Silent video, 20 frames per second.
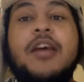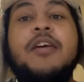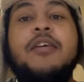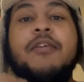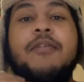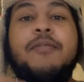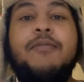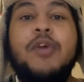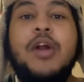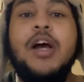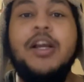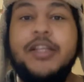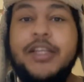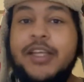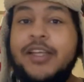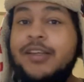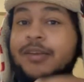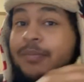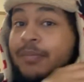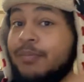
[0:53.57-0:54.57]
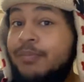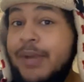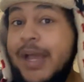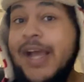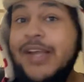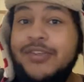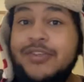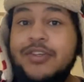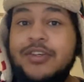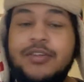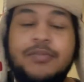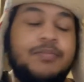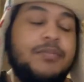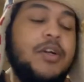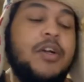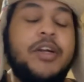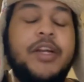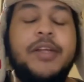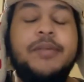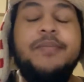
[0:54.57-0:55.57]
Froggy Bastard, all
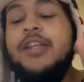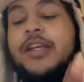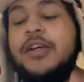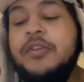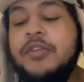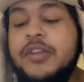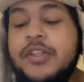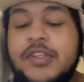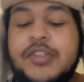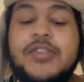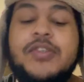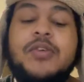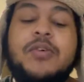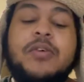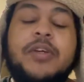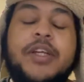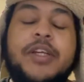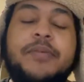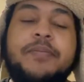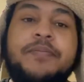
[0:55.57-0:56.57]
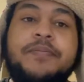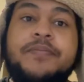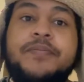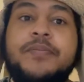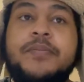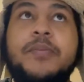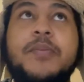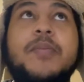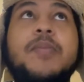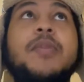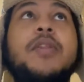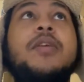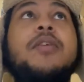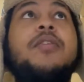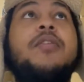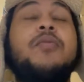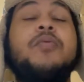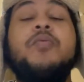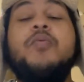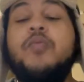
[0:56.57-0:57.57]
right? Now, this story,
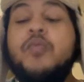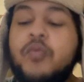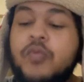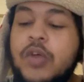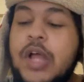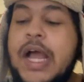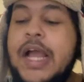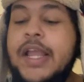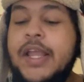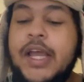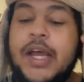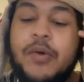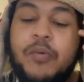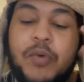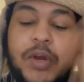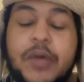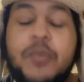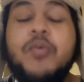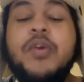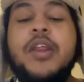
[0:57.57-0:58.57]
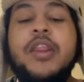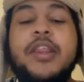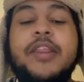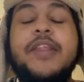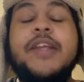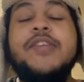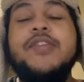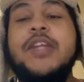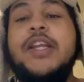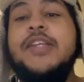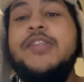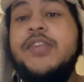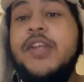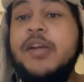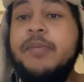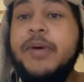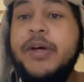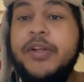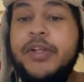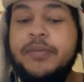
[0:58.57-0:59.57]
one of the things that I said
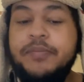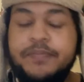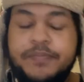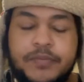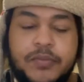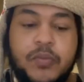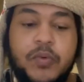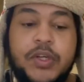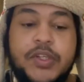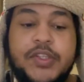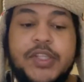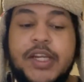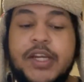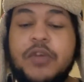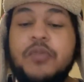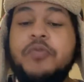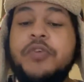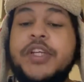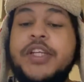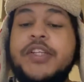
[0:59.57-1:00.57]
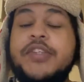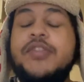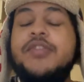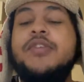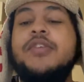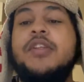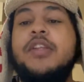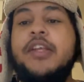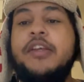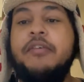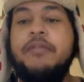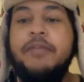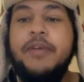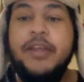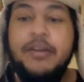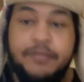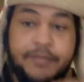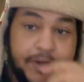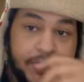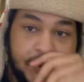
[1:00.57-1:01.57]
about it was that it reads like a fan
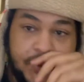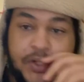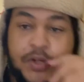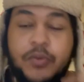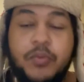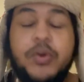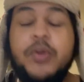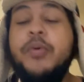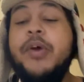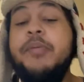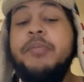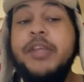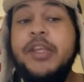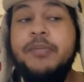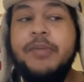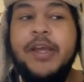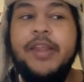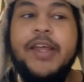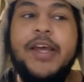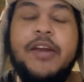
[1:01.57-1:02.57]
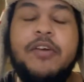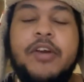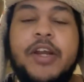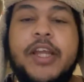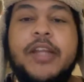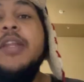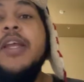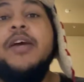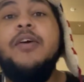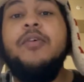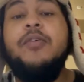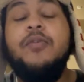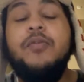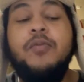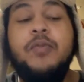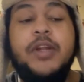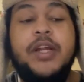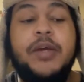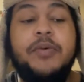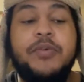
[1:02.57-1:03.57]
fiction. And what do I mean by that, right? Now,
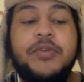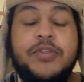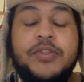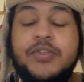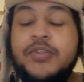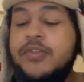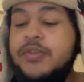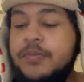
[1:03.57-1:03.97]
when I was